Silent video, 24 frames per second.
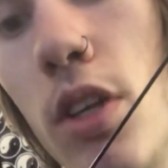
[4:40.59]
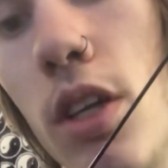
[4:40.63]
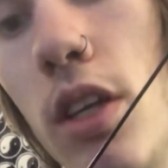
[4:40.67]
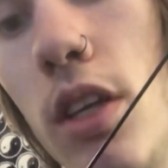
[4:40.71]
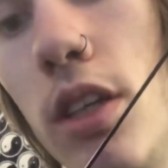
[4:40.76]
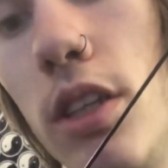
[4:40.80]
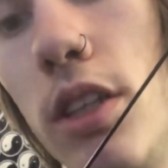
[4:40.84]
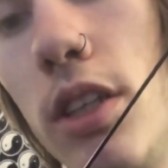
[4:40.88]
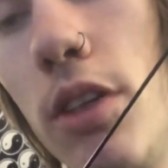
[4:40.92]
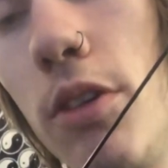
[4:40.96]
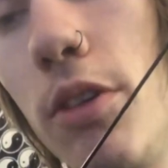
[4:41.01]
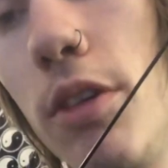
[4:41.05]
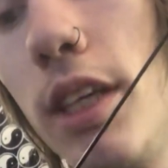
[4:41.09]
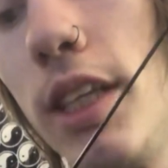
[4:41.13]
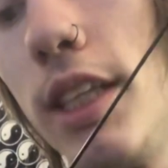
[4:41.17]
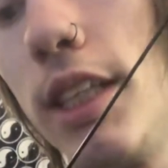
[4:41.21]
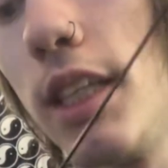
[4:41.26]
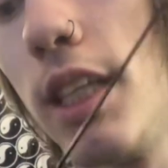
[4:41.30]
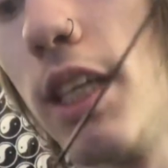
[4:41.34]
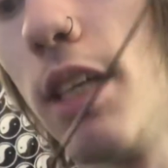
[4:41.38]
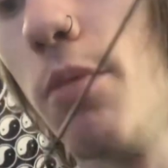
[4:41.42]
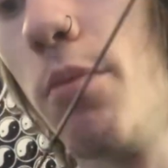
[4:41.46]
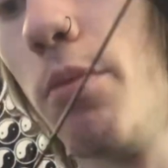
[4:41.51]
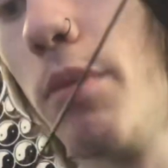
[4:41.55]
So it's
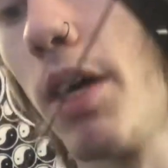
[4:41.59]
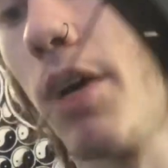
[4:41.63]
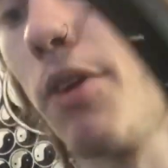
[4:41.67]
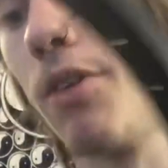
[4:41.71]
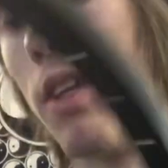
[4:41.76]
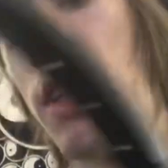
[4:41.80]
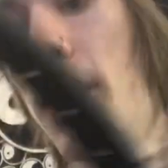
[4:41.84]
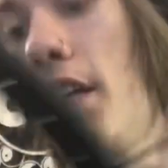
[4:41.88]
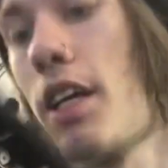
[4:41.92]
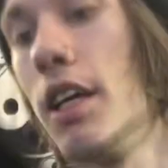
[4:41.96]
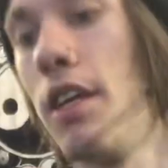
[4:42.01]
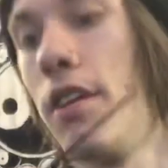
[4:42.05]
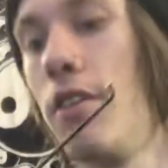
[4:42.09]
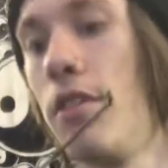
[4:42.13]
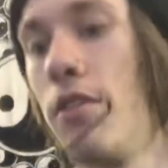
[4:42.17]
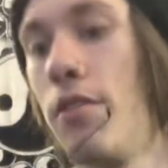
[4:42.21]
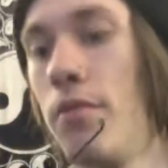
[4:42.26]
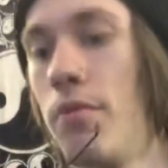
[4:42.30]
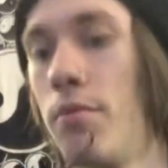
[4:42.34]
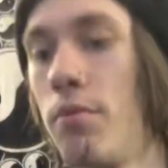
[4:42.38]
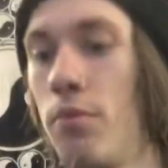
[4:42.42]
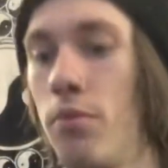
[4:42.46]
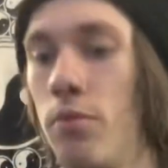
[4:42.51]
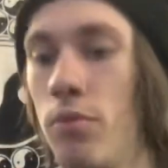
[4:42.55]
inbound again.
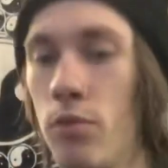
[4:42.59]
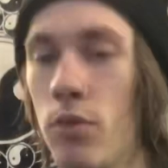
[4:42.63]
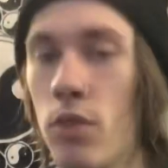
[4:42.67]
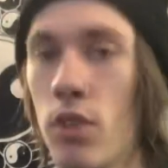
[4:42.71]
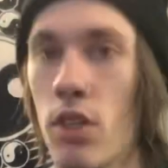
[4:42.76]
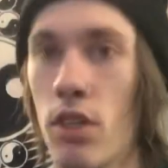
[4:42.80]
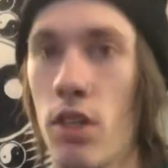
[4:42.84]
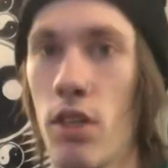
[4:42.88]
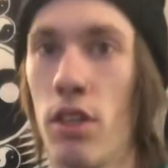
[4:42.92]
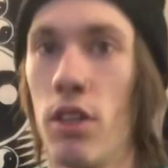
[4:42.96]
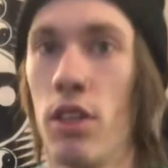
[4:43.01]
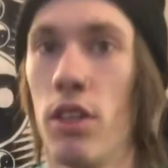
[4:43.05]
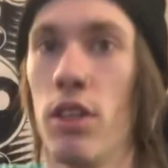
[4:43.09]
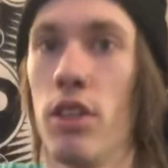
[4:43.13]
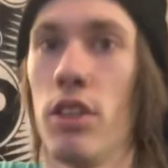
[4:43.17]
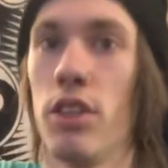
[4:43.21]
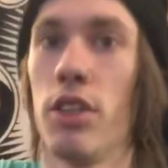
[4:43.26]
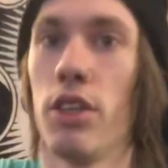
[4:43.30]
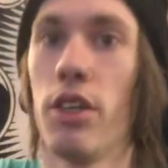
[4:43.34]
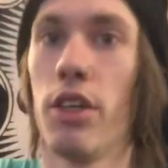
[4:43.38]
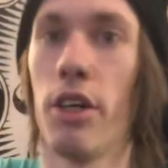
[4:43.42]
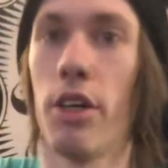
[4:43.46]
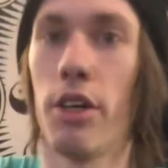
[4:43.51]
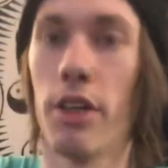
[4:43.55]
So
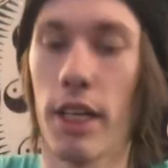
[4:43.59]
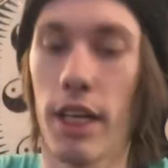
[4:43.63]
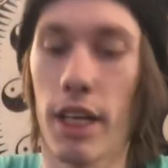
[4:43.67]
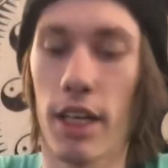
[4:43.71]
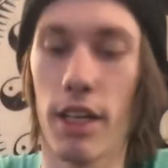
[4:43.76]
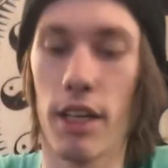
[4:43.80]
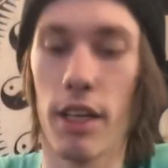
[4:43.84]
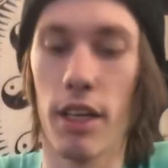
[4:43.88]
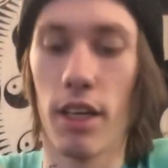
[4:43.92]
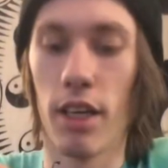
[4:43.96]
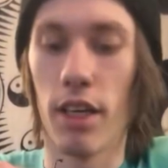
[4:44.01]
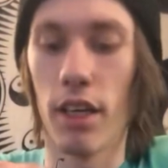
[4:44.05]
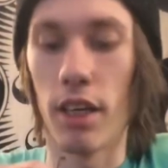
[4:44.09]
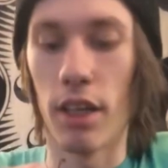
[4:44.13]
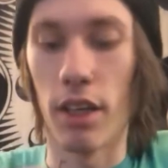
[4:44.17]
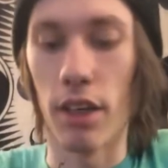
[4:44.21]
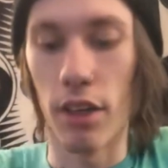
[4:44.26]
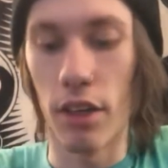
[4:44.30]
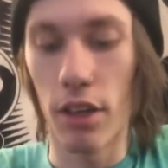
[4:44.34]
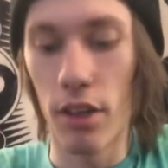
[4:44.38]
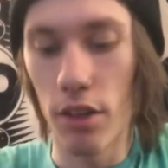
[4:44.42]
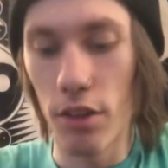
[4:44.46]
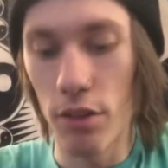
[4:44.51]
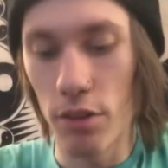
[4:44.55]
go ahead and
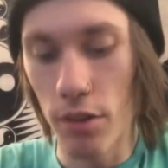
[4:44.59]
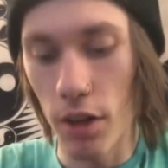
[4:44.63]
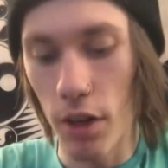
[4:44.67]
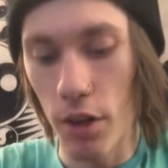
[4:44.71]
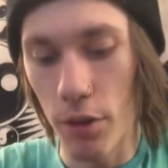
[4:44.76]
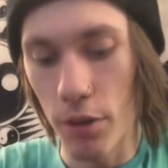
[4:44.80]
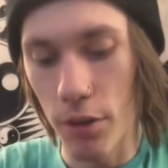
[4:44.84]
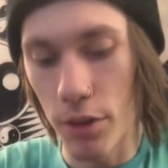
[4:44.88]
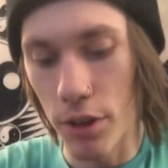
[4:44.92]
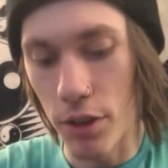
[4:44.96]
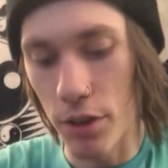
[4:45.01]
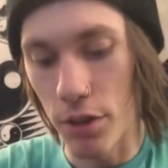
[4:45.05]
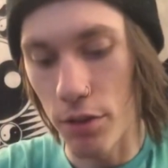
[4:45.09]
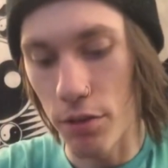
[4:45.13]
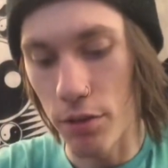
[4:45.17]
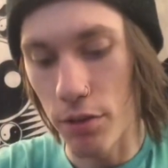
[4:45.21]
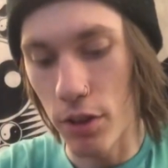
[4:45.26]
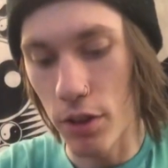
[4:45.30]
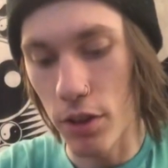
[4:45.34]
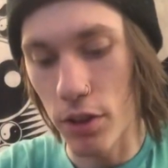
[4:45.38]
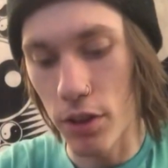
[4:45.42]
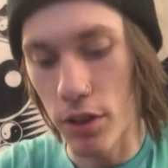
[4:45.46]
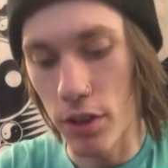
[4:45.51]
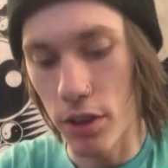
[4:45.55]
throw your
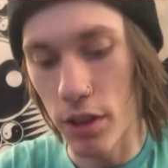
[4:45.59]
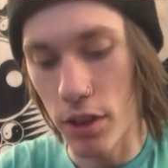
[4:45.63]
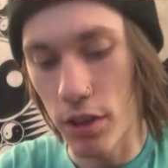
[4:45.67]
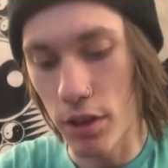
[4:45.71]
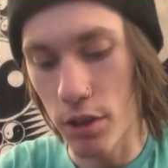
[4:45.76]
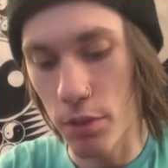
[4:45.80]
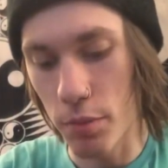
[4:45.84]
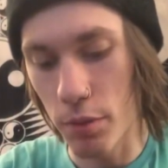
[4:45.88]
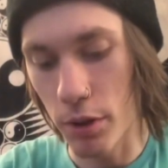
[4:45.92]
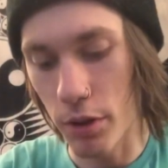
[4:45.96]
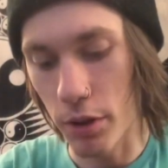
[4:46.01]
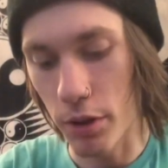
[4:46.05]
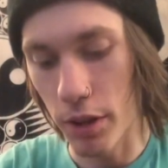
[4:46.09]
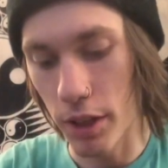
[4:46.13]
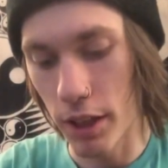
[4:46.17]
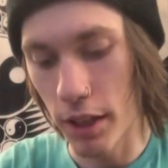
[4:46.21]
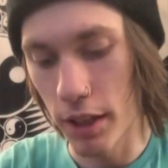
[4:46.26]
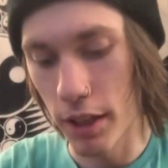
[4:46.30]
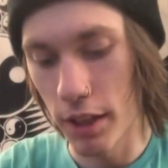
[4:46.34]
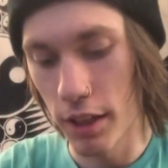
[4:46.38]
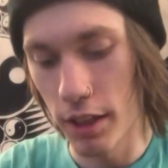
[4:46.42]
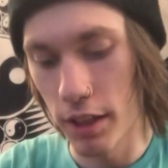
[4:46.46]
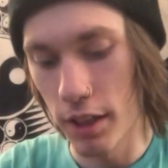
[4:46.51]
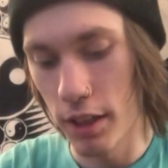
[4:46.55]
first spoke
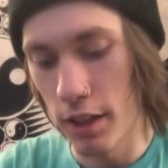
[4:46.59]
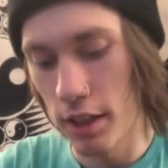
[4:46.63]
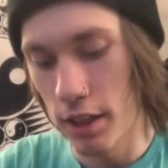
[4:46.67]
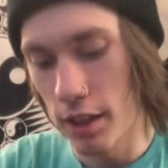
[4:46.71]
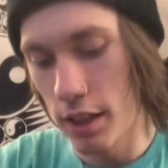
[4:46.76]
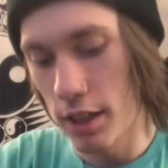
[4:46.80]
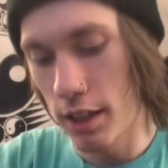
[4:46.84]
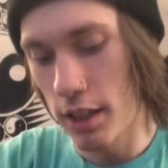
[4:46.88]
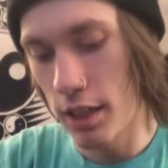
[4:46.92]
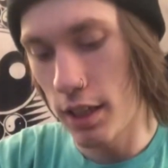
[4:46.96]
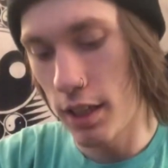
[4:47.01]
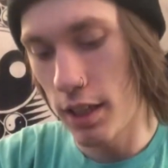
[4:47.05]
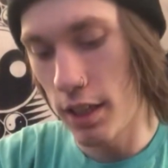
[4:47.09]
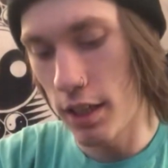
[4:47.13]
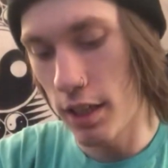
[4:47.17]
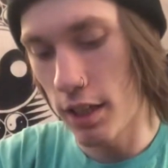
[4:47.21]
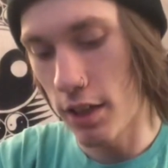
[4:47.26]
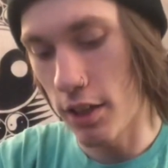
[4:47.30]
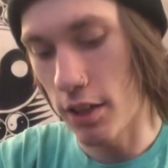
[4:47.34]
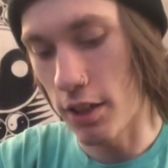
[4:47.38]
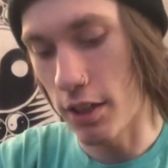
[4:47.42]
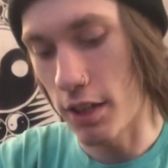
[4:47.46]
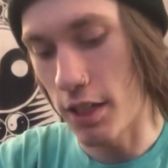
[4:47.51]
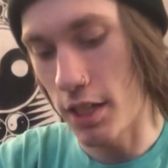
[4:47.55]

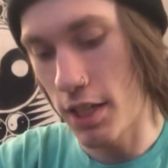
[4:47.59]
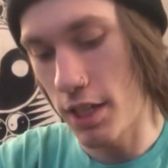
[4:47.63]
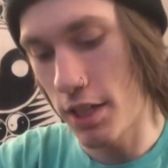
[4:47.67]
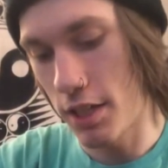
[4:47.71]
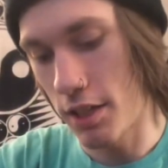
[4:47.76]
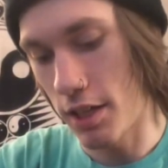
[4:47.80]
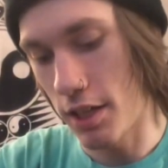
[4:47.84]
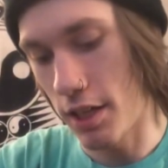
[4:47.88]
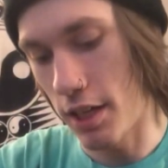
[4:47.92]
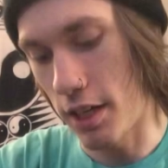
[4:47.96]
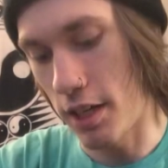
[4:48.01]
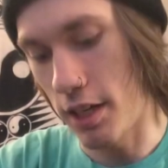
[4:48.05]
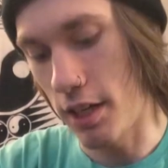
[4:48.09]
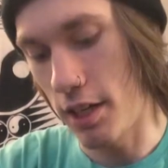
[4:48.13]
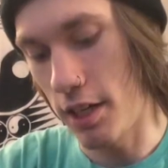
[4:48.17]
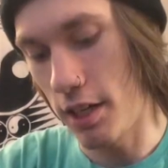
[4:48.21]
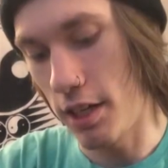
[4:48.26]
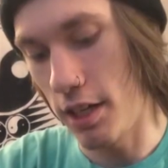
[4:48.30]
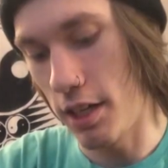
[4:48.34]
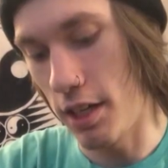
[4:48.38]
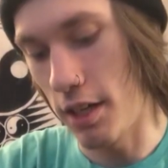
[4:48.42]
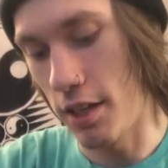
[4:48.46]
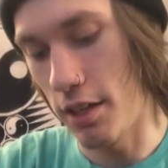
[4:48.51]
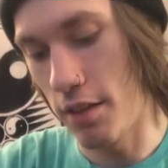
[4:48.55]
on this side in.